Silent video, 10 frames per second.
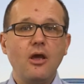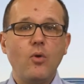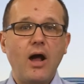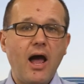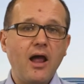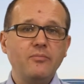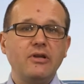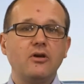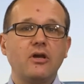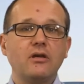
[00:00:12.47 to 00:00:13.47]
where I'll be
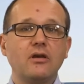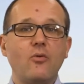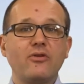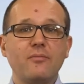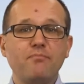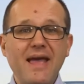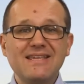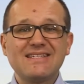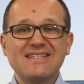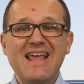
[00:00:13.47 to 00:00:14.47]
looking at one of the
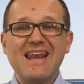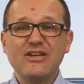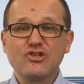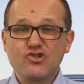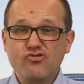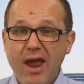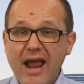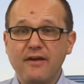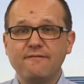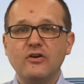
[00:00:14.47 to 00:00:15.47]
best selling
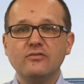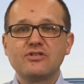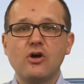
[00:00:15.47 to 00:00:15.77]
tracker funds